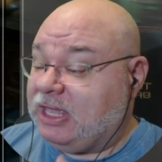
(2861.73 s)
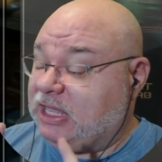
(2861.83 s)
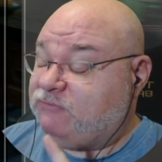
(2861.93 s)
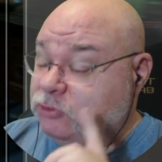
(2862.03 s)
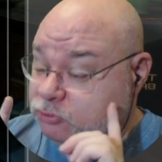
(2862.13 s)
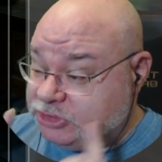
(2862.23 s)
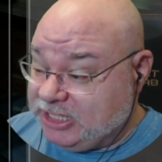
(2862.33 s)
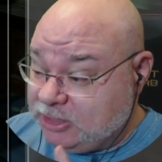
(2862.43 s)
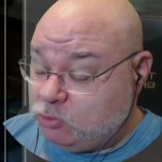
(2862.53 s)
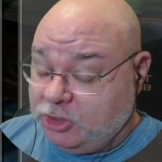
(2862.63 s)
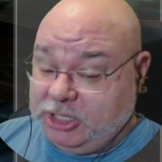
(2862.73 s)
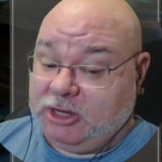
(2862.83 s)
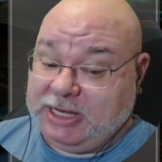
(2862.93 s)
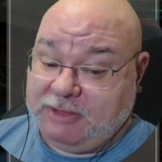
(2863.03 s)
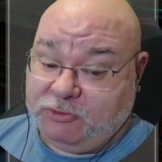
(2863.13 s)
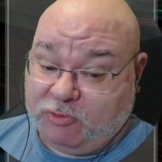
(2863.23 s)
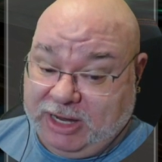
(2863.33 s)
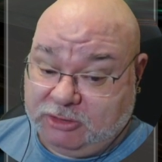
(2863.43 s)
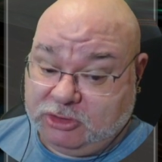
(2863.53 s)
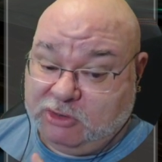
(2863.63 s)
if you did want to go down the
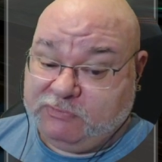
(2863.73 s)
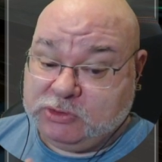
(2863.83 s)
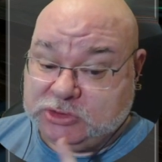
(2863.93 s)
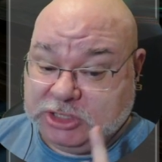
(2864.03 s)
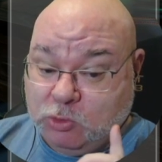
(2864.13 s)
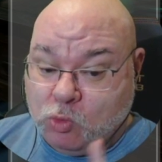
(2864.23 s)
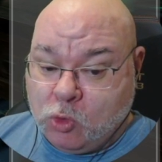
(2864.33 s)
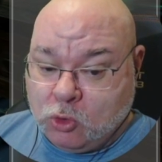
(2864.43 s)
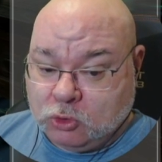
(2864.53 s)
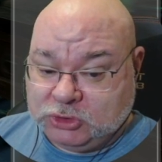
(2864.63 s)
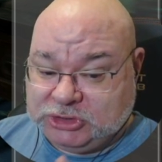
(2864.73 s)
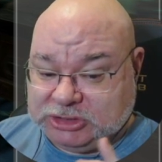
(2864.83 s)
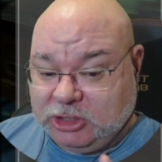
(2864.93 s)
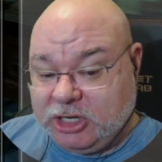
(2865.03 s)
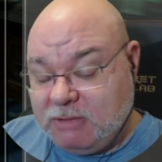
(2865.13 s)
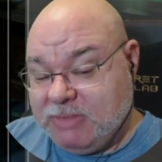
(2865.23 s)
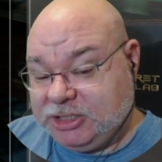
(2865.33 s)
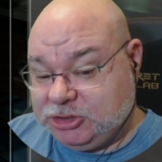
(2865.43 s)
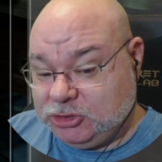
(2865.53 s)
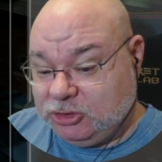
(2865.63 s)
route of using wards, like I
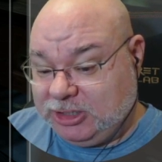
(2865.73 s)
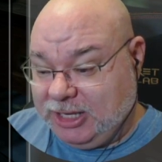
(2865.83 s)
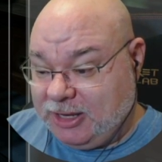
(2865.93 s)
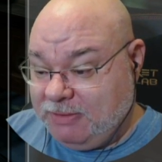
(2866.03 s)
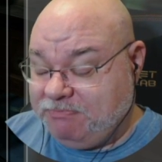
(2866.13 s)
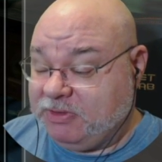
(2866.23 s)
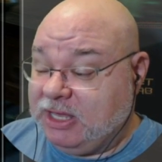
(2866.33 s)
mentioned earlier,